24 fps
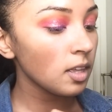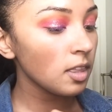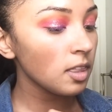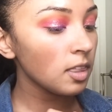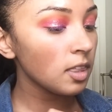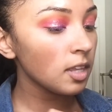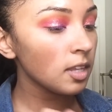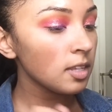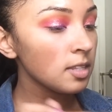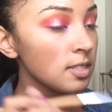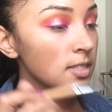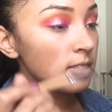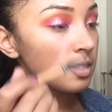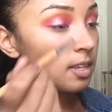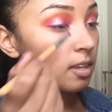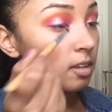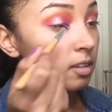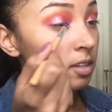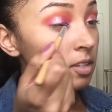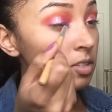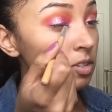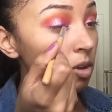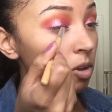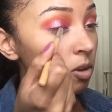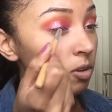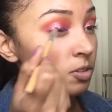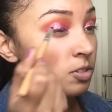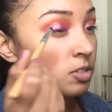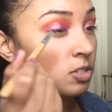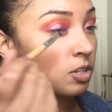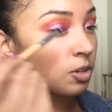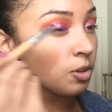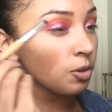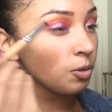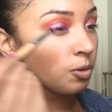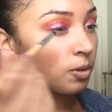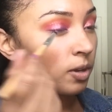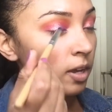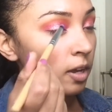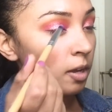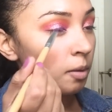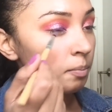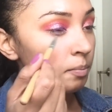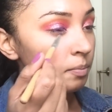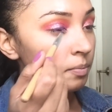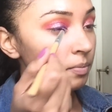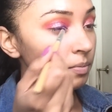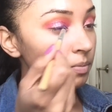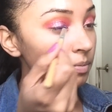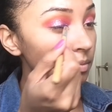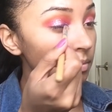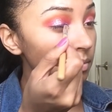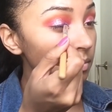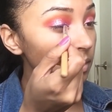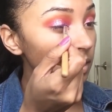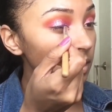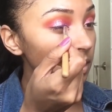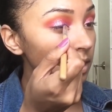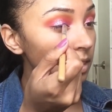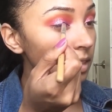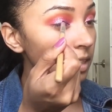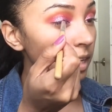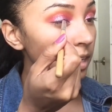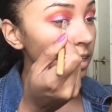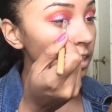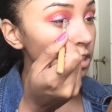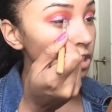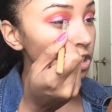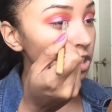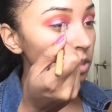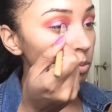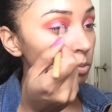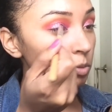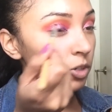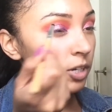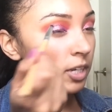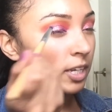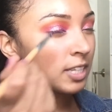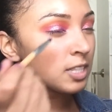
This is also kind of shimmery.